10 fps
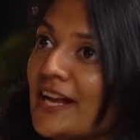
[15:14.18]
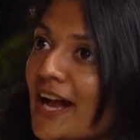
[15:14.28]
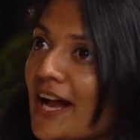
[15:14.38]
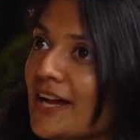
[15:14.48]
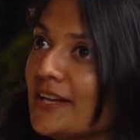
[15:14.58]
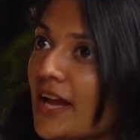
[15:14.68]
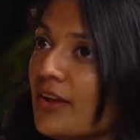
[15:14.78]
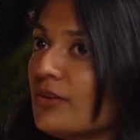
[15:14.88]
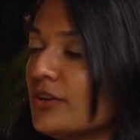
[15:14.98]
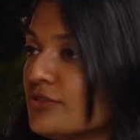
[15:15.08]
And I
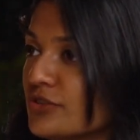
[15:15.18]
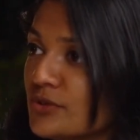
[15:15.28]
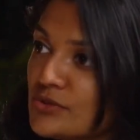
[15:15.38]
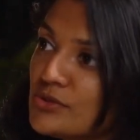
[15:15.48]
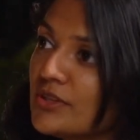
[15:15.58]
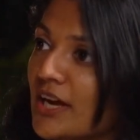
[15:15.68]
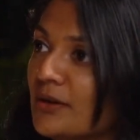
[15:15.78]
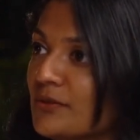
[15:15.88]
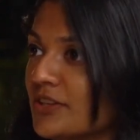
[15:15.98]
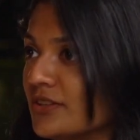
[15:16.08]
got introduced to that
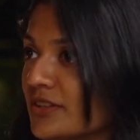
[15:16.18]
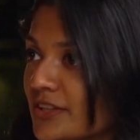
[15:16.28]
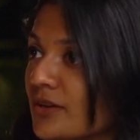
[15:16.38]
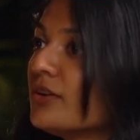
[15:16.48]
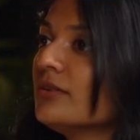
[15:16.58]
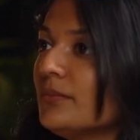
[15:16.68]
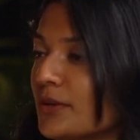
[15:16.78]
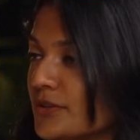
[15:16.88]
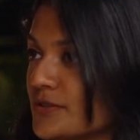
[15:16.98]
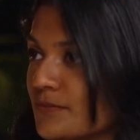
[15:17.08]
pretty early on
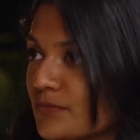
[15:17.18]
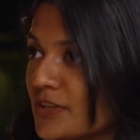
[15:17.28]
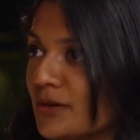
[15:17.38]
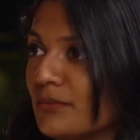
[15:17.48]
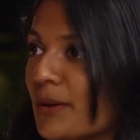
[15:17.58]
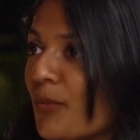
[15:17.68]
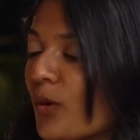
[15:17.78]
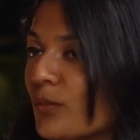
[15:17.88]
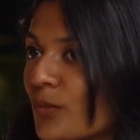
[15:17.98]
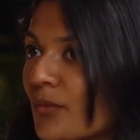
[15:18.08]
because, yeah, my
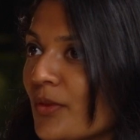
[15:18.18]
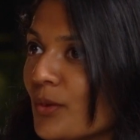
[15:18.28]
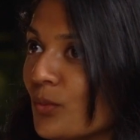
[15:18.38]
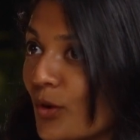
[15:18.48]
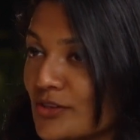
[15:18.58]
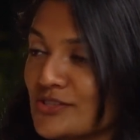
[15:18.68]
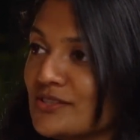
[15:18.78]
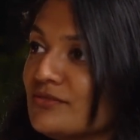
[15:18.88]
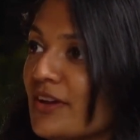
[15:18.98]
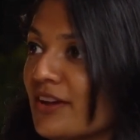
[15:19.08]
mom was
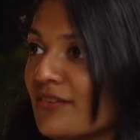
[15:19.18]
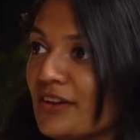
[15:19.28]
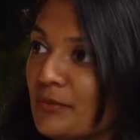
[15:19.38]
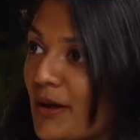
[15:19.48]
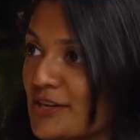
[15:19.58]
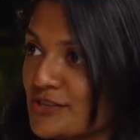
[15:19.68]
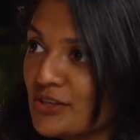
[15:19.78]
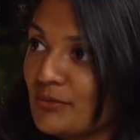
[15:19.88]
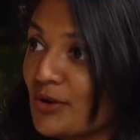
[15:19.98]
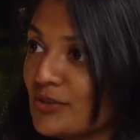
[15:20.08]
very, very passionate
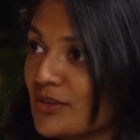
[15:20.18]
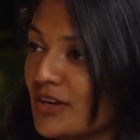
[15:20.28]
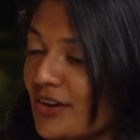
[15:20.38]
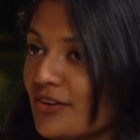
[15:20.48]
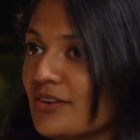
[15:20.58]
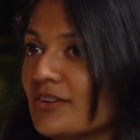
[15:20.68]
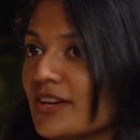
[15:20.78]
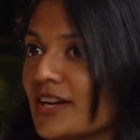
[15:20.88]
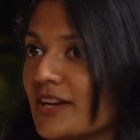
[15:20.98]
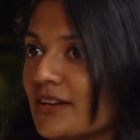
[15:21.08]
about her career,
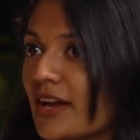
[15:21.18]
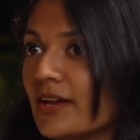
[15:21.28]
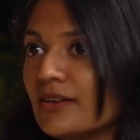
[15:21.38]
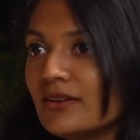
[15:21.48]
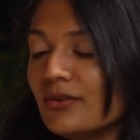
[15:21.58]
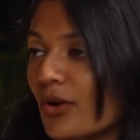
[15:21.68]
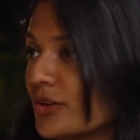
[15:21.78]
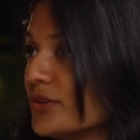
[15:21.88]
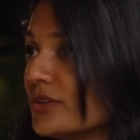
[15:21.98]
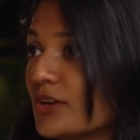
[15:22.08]
and I got
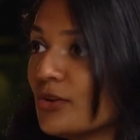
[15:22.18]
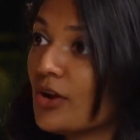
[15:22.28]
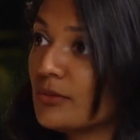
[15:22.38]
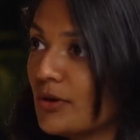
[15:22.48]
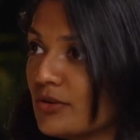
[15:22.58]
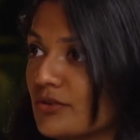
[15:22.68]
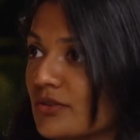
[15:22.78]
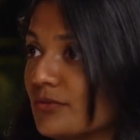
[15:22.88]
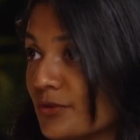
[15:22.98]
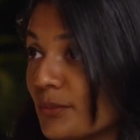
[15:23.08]
to learn a lot
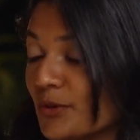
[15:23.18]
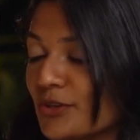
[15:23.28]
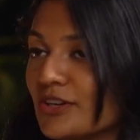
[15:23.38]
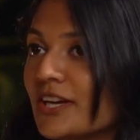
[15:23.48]
from her.